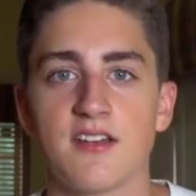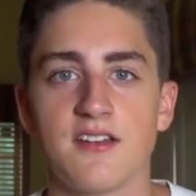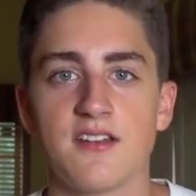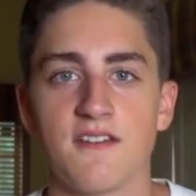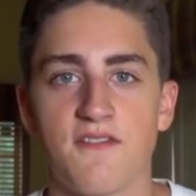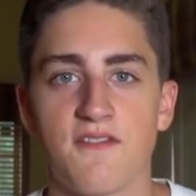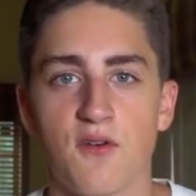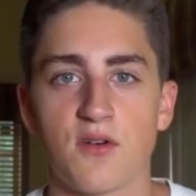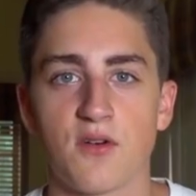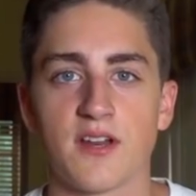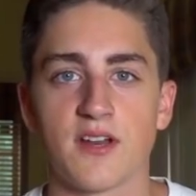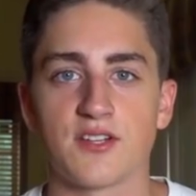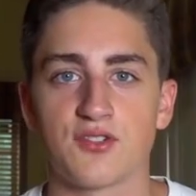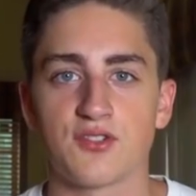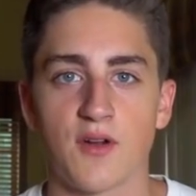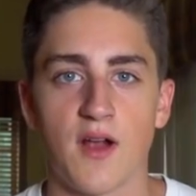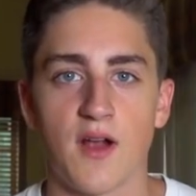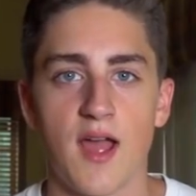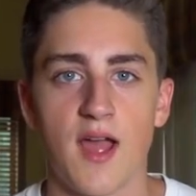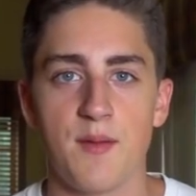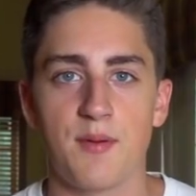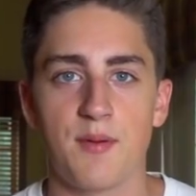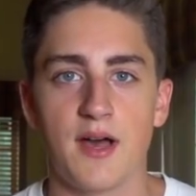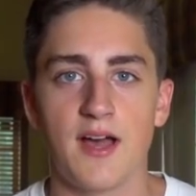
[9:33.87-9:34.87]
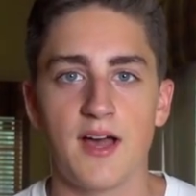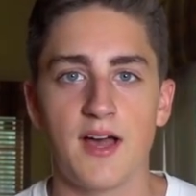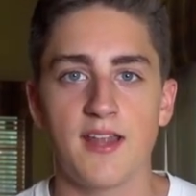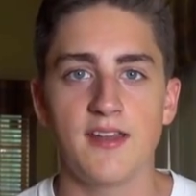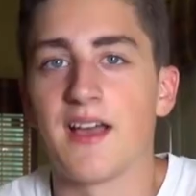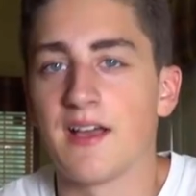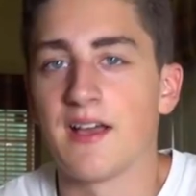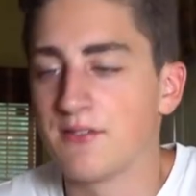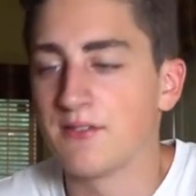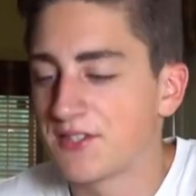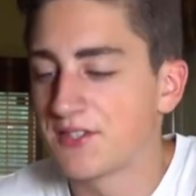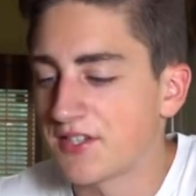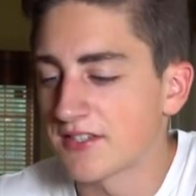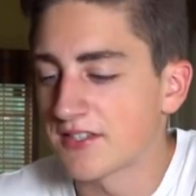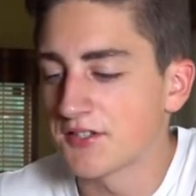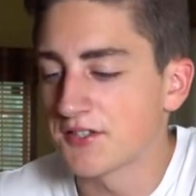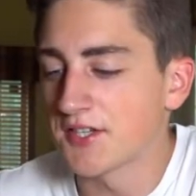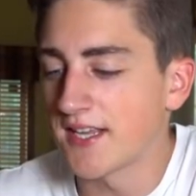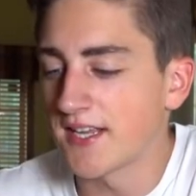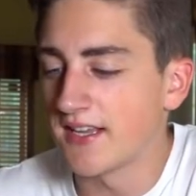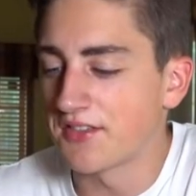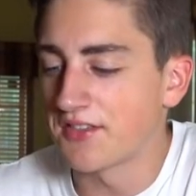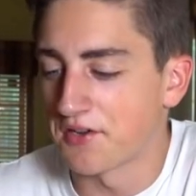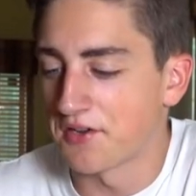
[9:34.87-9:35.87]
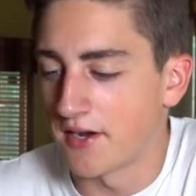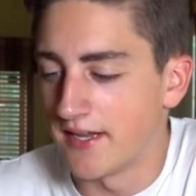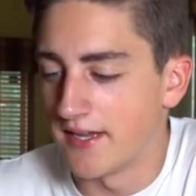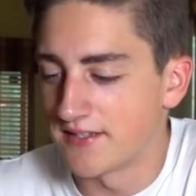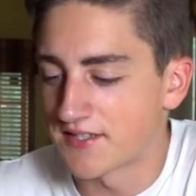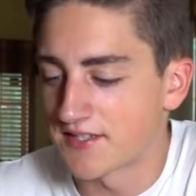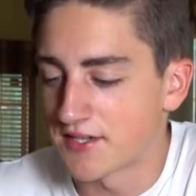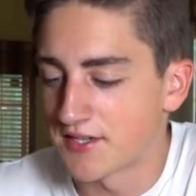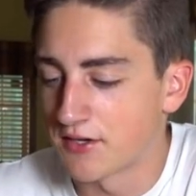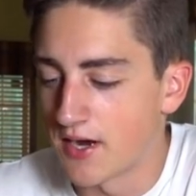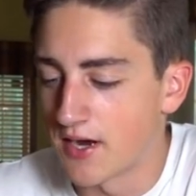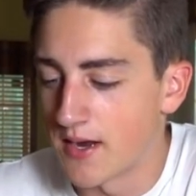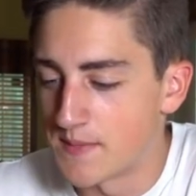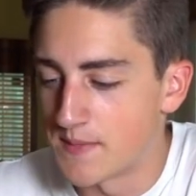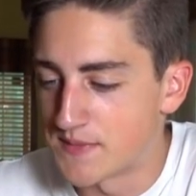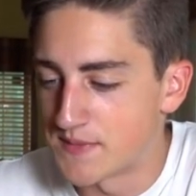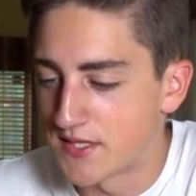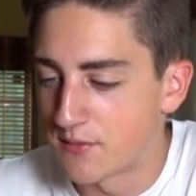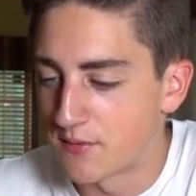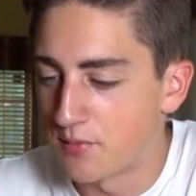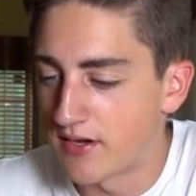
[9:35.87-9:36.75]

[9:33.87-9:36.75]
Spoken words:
Repeating a line from the video in an exaggerated